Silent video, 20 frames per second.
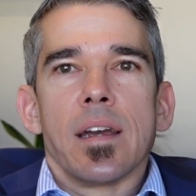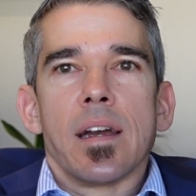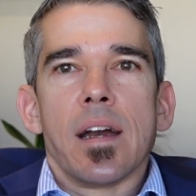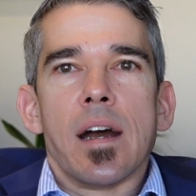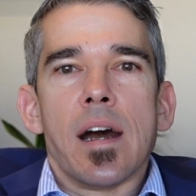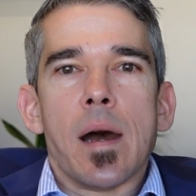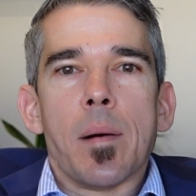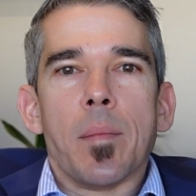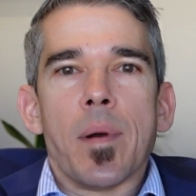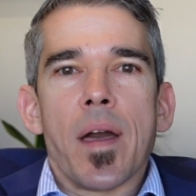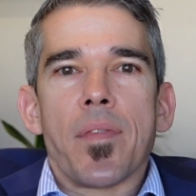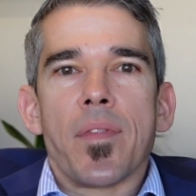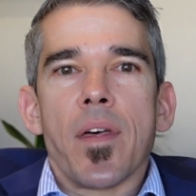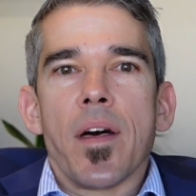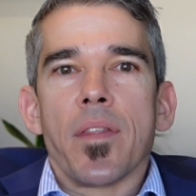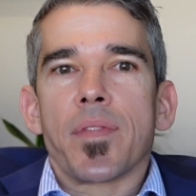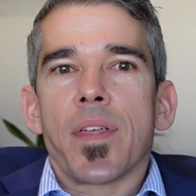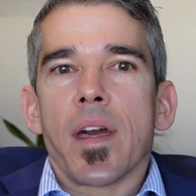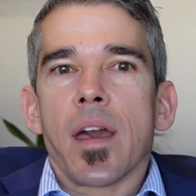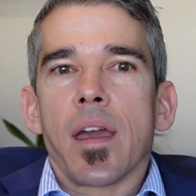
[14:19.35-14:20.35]
and
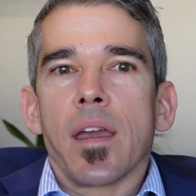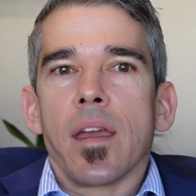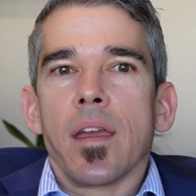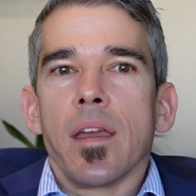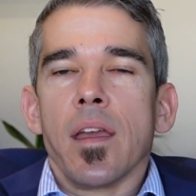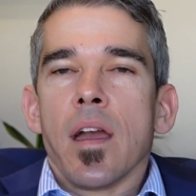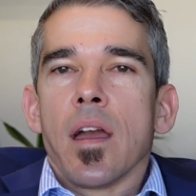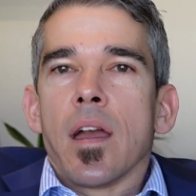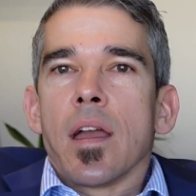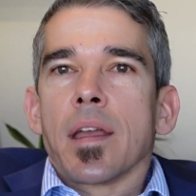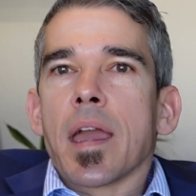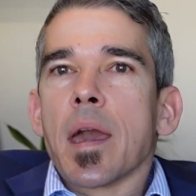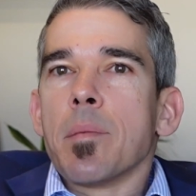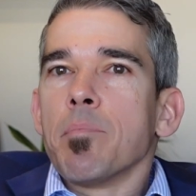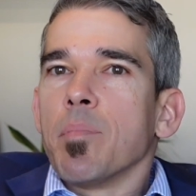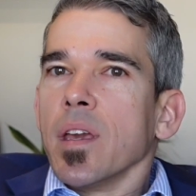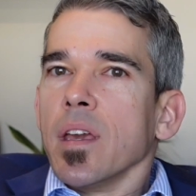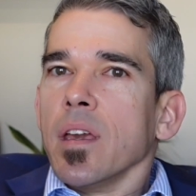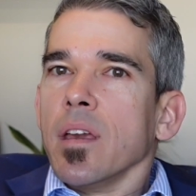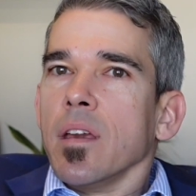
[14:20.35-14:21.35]
that they can
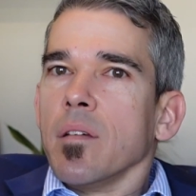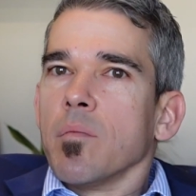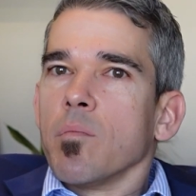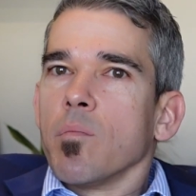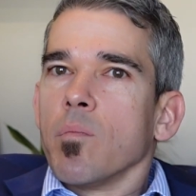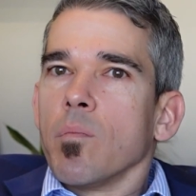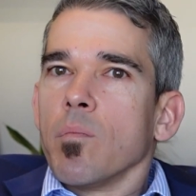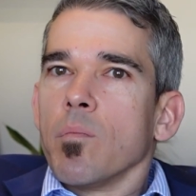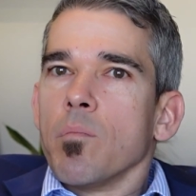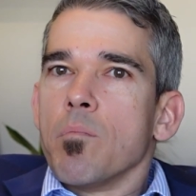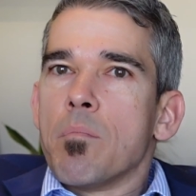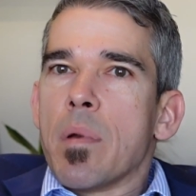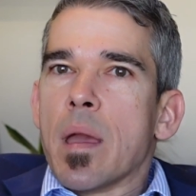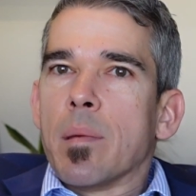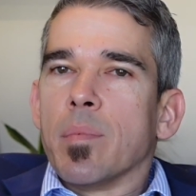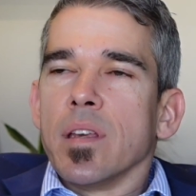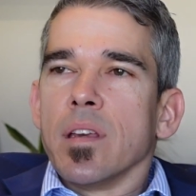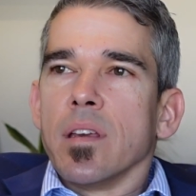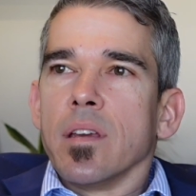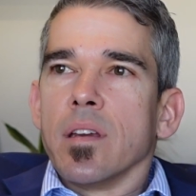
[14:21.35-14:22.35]
be
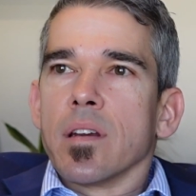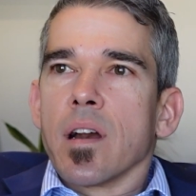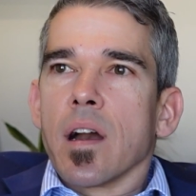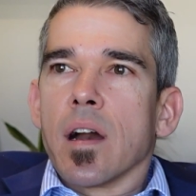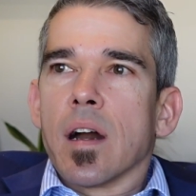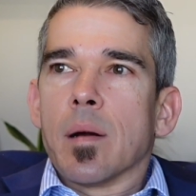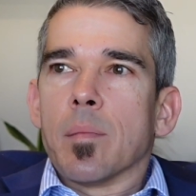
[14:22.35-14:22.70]
maybe